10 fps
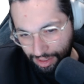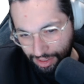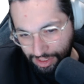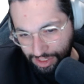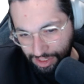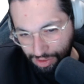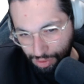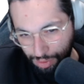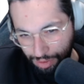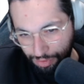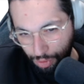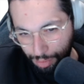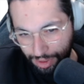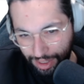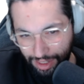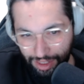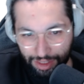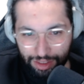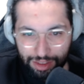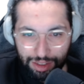assist you in formulating